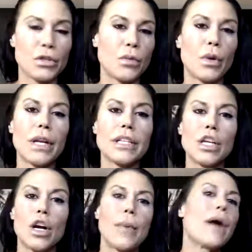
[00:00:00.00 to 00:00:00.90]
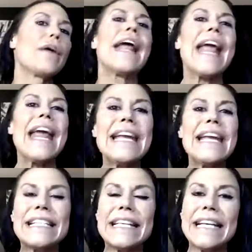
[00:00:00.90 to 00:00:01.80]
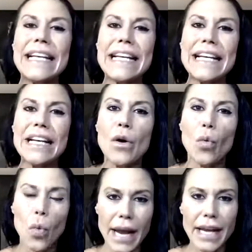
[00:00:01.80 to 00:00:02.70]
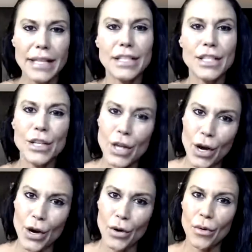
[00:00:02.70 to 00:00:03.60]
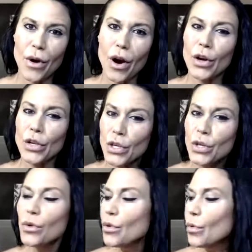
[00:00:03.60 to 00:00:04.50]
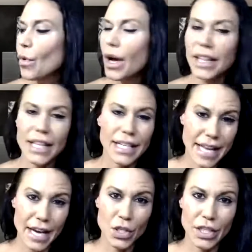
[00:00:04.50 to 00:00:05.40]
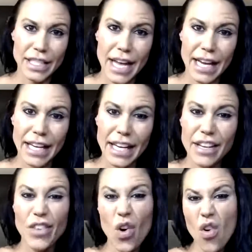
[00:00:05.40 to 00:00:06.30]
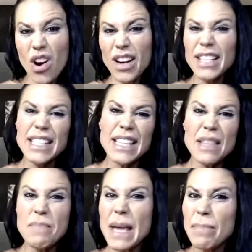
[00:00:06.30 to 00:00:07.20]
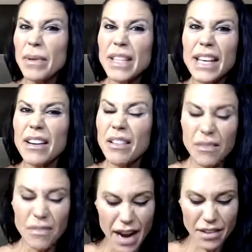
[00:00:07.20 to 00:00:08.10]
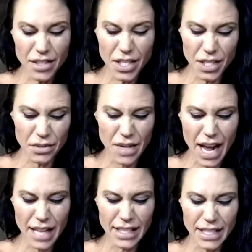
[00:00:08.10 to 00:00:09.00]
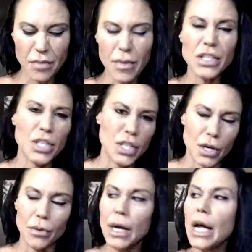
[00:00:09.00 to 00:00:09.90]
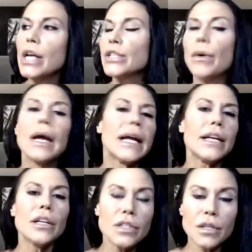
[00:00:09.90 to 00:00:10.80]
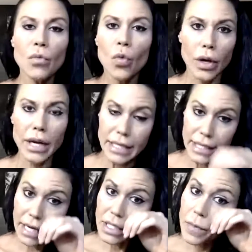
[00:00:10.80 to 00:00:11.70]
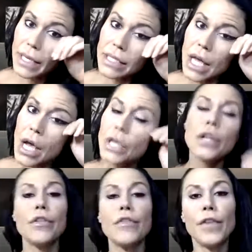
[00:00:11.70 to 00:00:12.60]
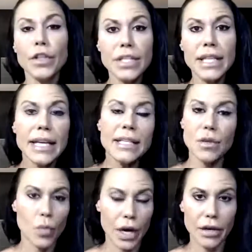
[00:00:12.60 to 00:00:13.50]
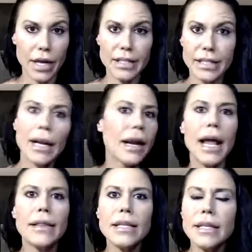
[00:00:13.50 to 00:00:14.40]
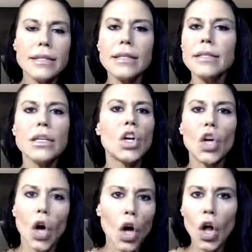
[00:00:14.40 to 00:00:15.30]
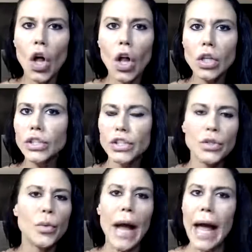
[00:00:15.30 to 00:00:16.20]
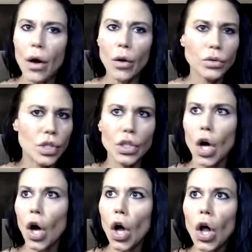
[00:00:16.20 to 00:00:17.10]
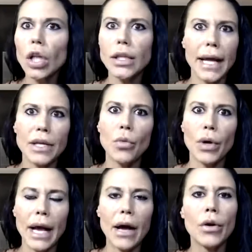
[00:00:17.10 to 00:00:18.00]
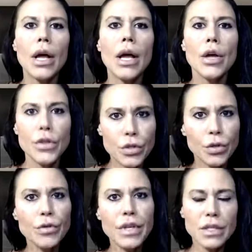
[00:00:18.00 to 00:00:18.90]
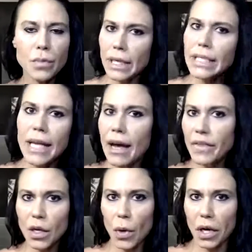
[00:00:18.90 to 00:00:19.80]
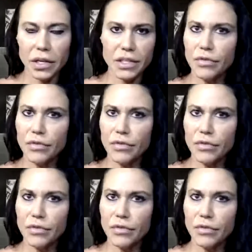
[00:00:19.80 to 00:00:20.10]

So we're going to talk about 8 ways to know, are you the one that's actually negative, or is it the people that are around you, not so much you? So here are some warning signs, because the first thing is awareness, and this isn't to call you out, to call anyone out. The truth is, we need to have the awareness.